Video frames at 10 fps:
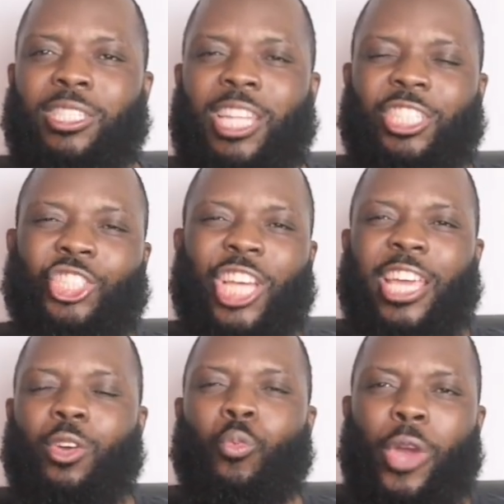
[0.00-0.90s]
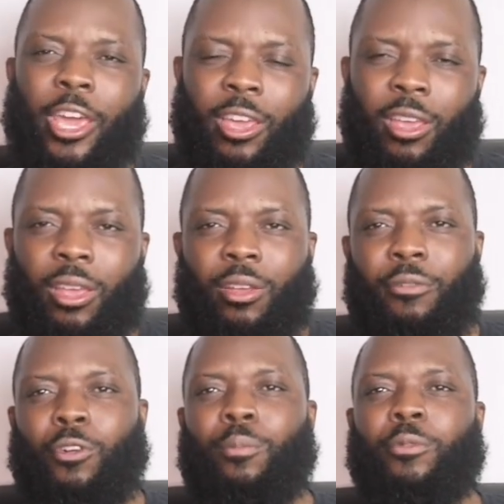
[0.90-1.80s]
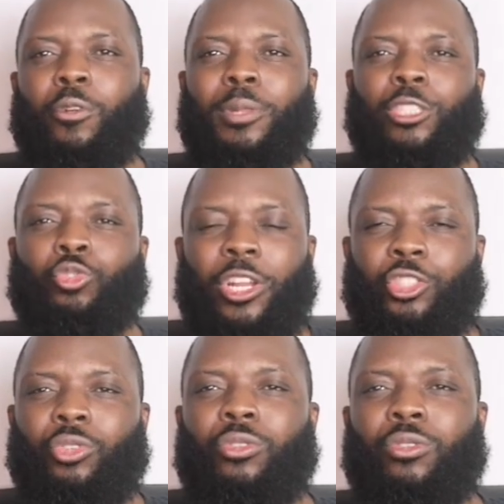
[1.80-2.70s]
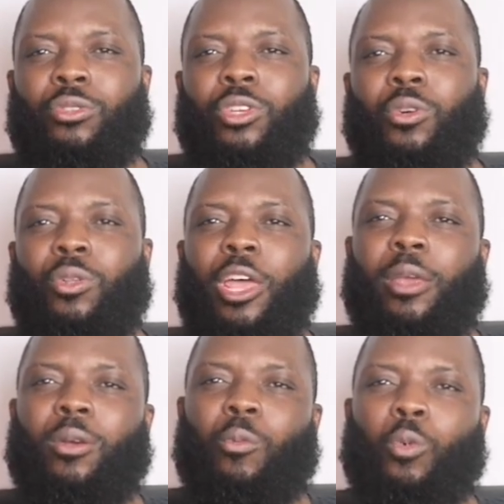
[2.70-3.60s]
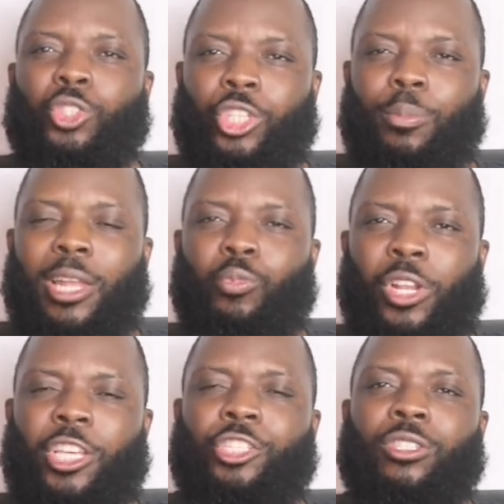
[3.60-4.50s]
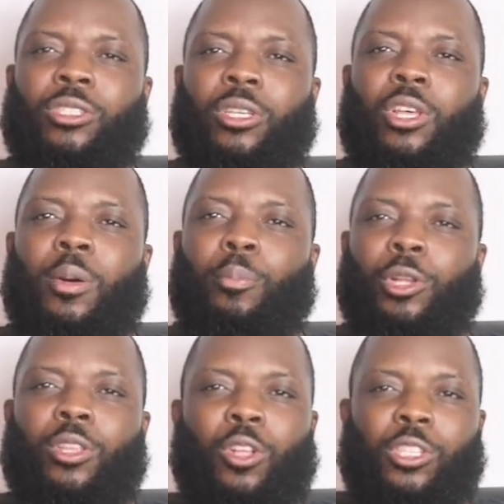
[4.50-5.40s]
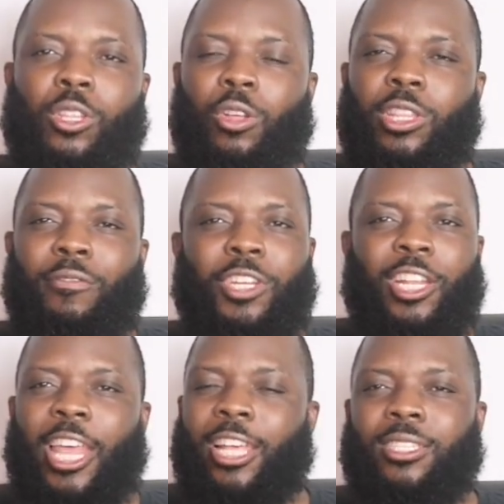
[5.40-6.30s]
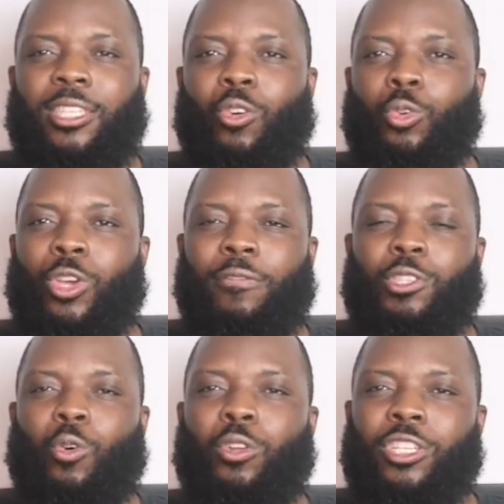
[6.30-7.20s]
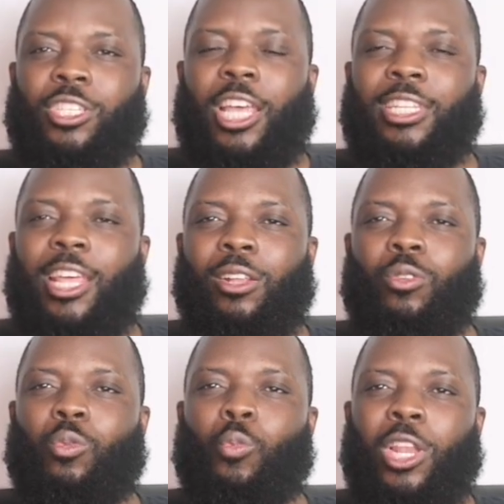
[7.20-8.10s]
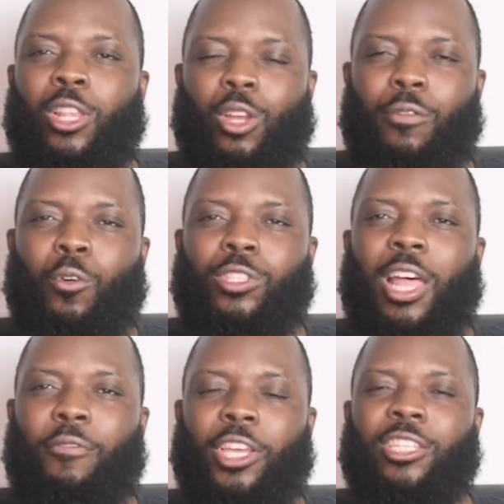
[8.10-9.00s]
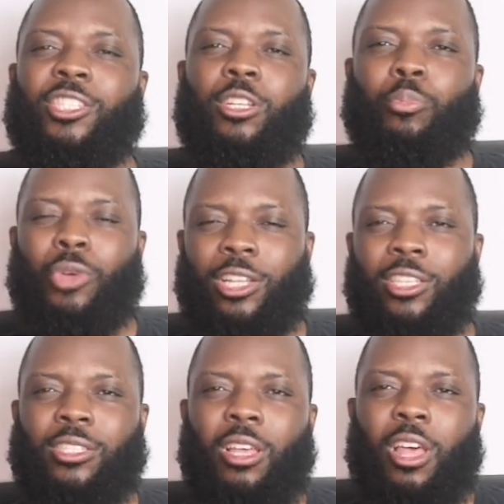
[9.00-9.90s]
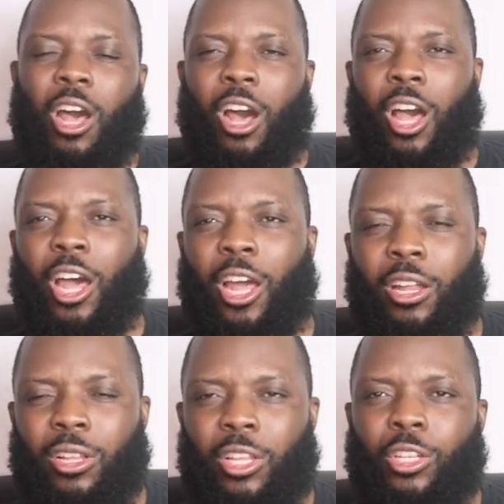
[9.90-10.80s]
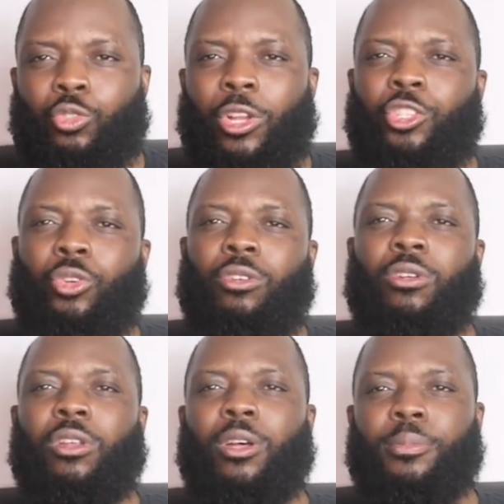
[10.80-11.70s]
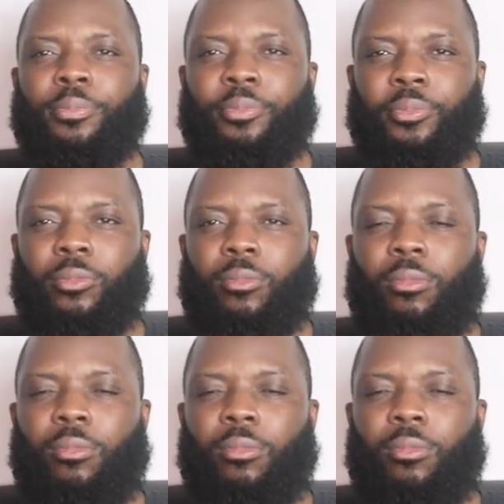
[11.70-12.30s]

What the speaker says: start shying away from the traditional, like worship and religions. But nevertheless, you have to understand that a lot of us Africans still practice our traditional